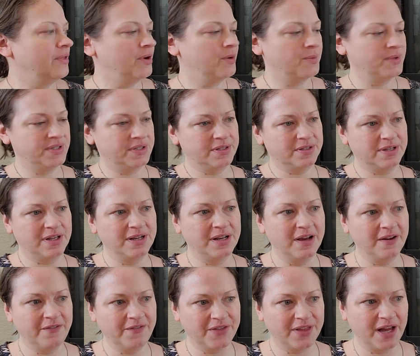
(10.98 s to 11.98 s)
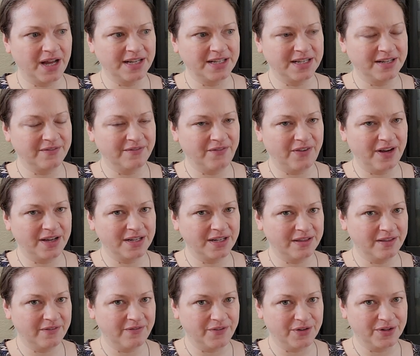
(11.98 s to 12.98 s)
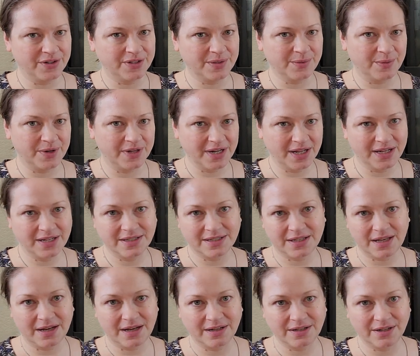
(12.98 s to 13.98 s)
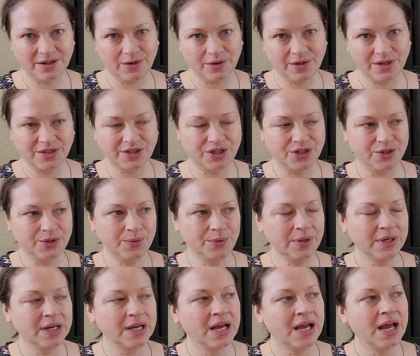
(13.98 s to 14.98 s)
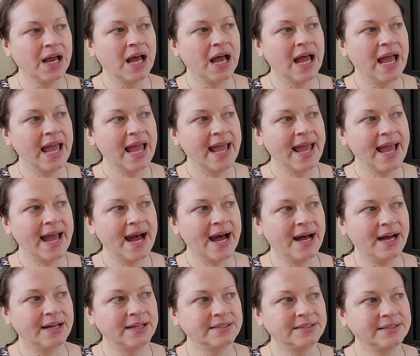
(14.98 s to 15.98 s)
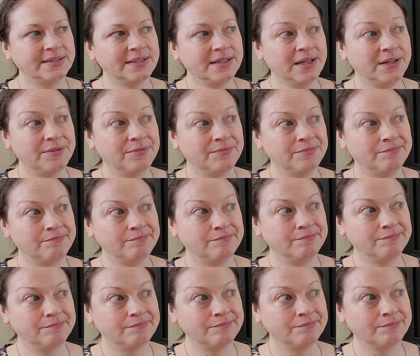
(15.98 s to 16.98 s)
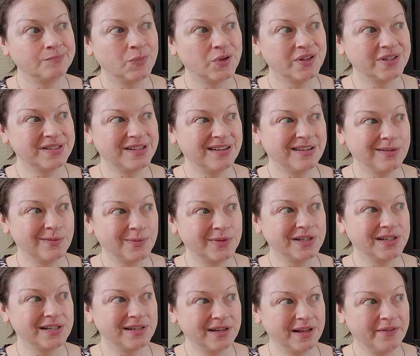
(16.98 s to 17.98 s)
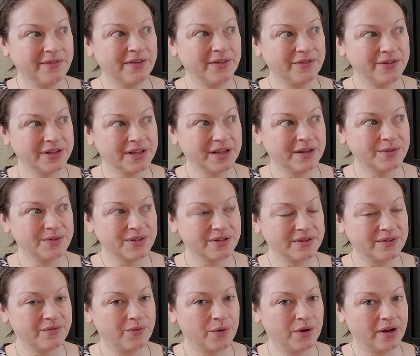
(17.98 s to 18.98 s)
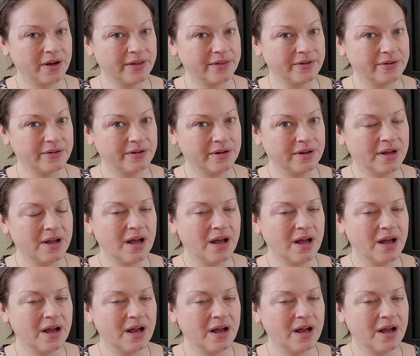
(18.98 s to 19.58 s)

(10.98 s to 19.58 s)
There was enough that I didn't find at the first one. I decided to go to two. And, well, the second one didn't have everything I was looking for either.